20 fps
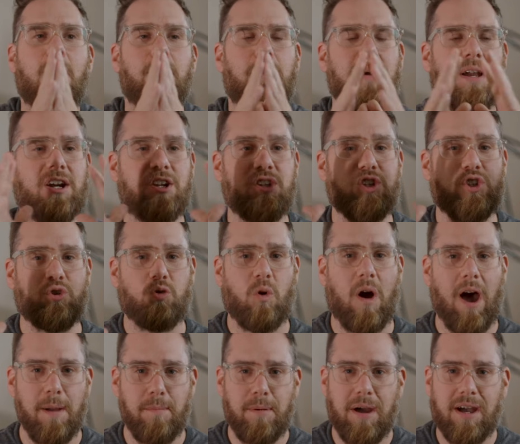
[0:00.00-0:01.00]
Because
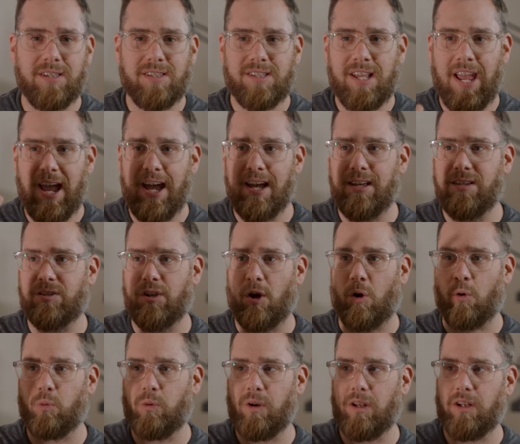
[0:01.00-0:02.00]
TriBest has
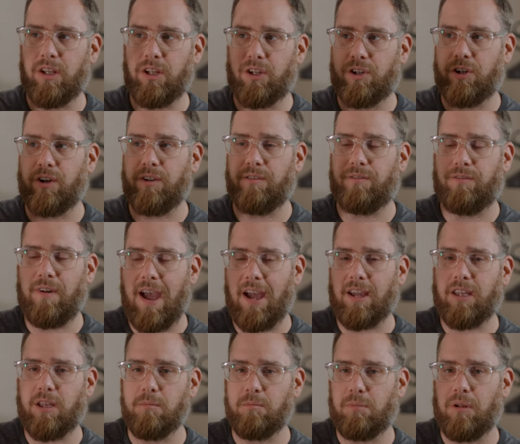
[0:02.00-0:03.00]
a really good
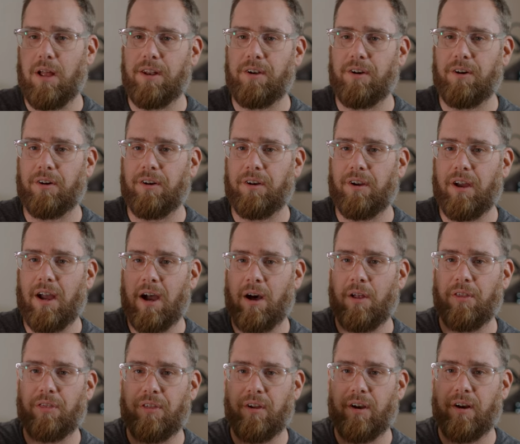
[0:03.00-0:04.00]
vacuum blender
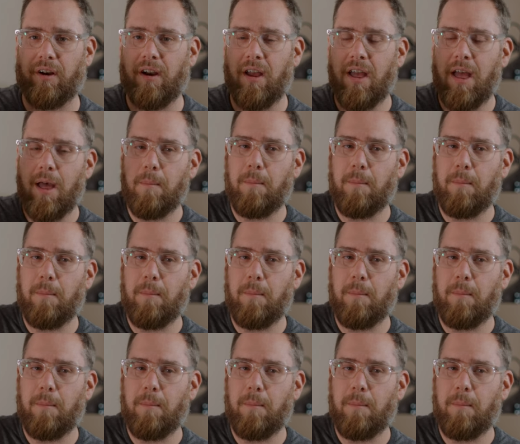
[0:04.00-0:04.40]
out there,